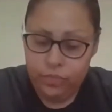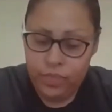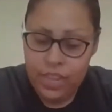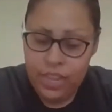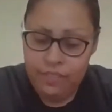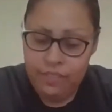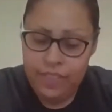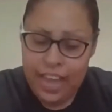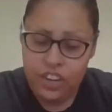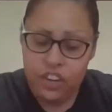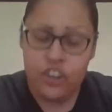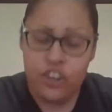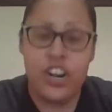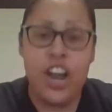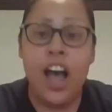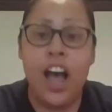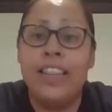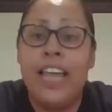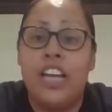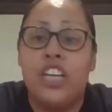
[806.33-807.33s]
that you're
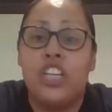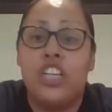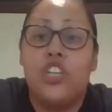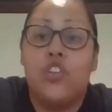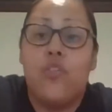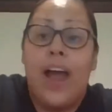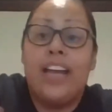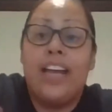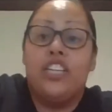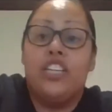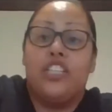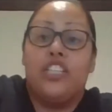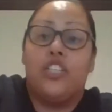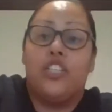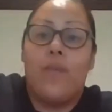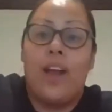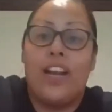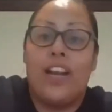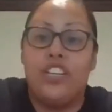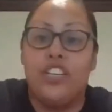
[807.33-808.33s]
not like trying to
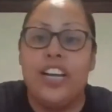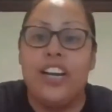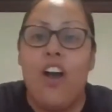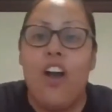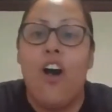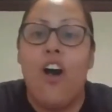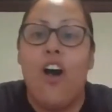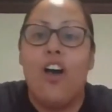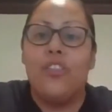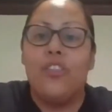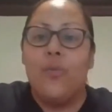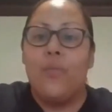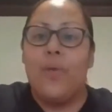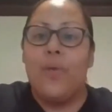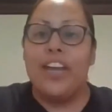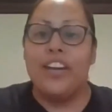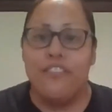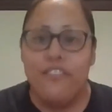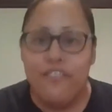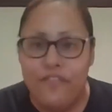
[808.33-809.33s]
stretch it all the way
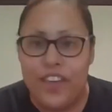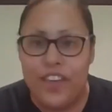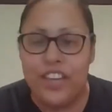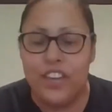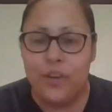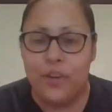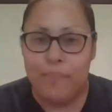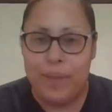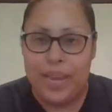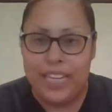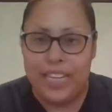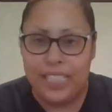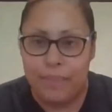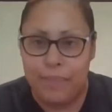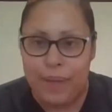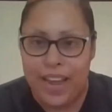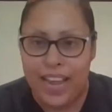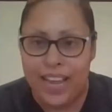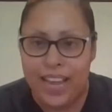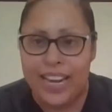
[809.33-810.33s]
to fit your pizza
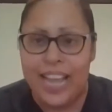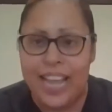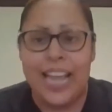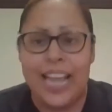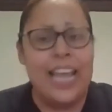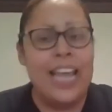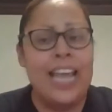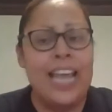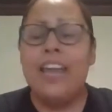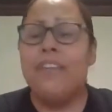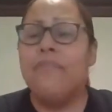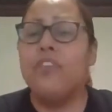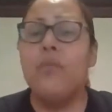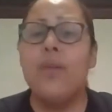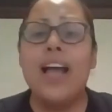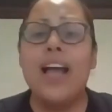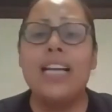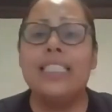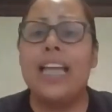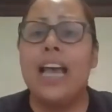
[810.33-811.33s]
pan. If you
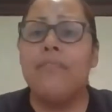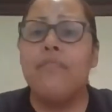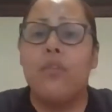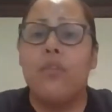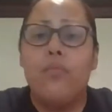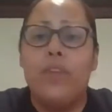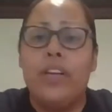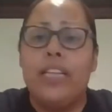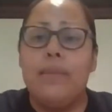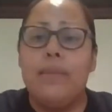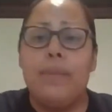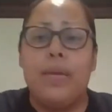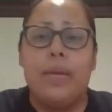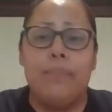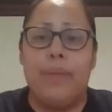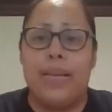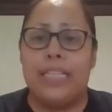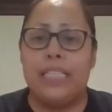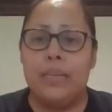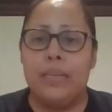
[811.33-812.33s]
guys have a really big
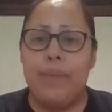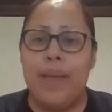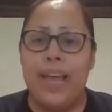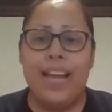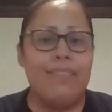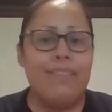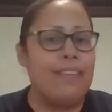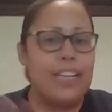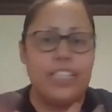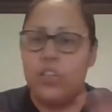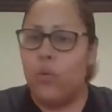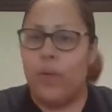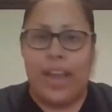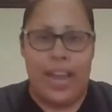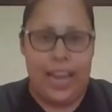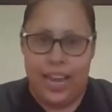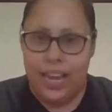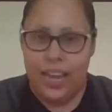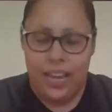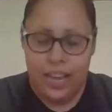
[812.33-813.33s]
pizza pan, that's
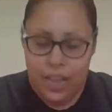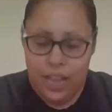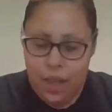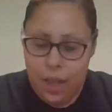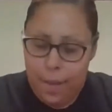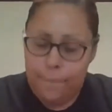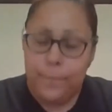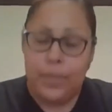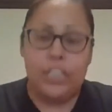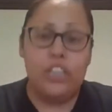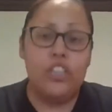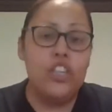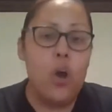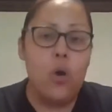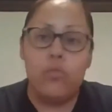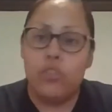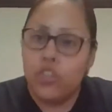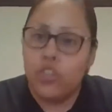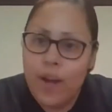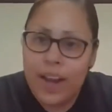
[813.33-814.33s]
okay, but
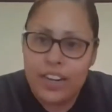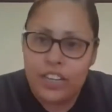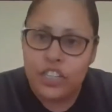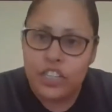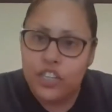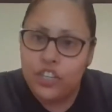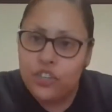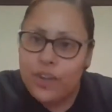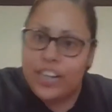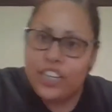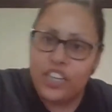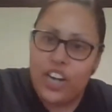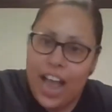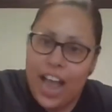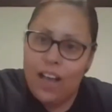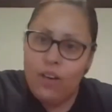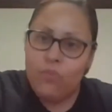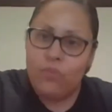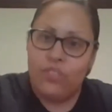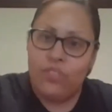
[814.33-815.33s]
don't try to stretch
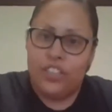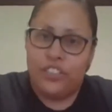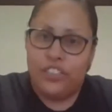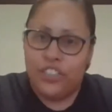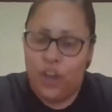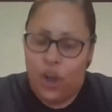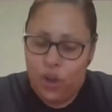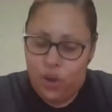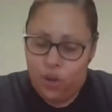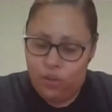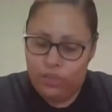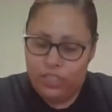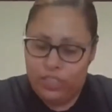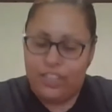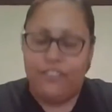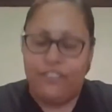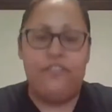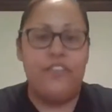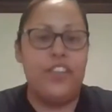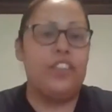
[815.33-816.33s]
out the dough
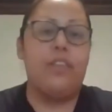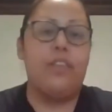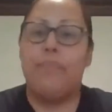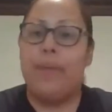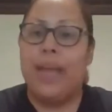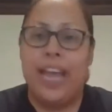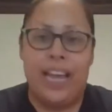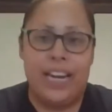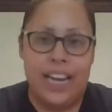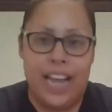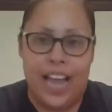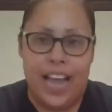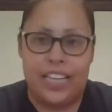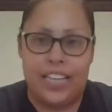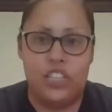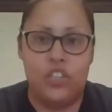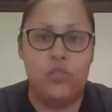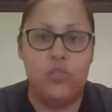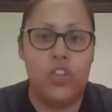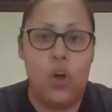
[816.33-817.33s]
to fit the pan, guys.
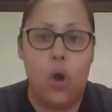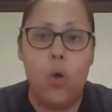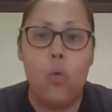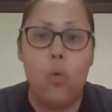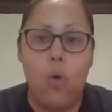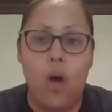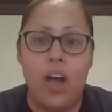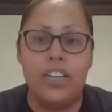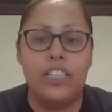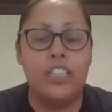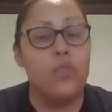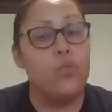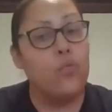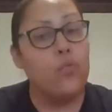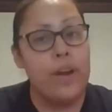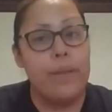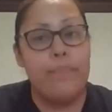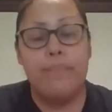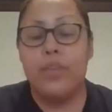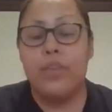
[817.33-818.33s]
You don't want to
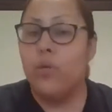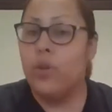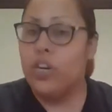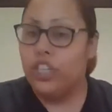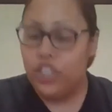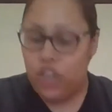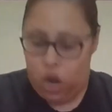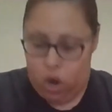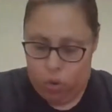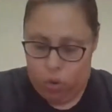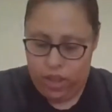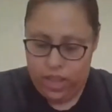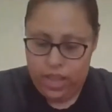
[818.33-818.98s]
rip your dough.